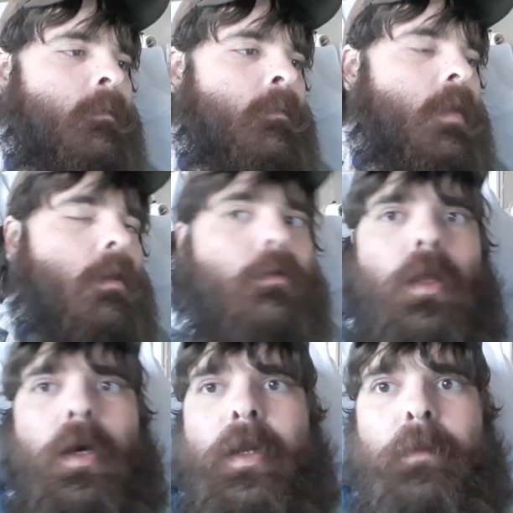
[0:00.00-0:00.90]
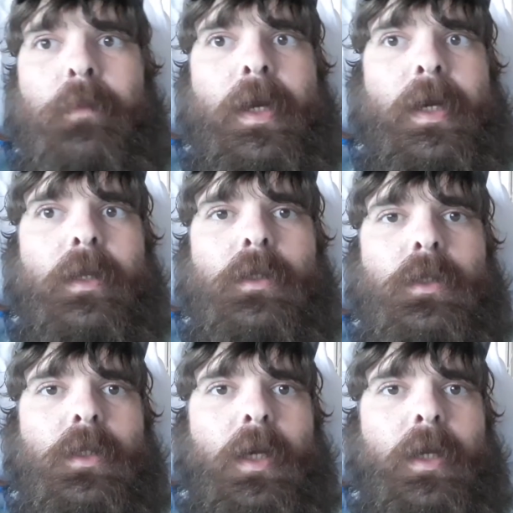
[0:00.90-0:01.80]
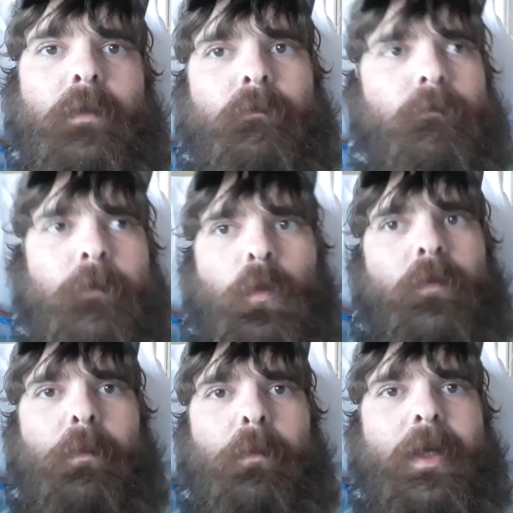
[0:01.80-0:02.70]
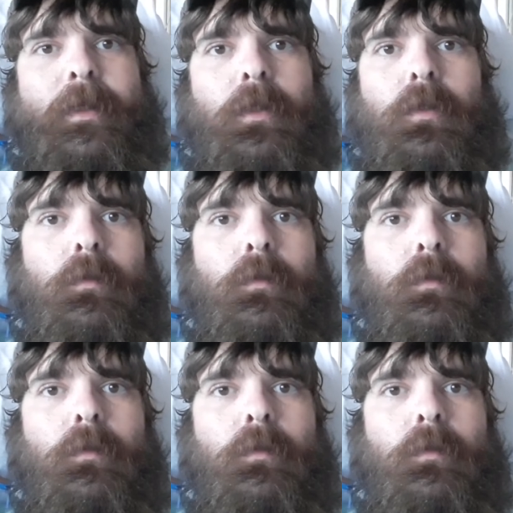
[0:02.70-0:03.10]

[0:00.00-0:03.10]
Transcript: Oh, a lot ain't bad. It's just like 4 or 5 plates.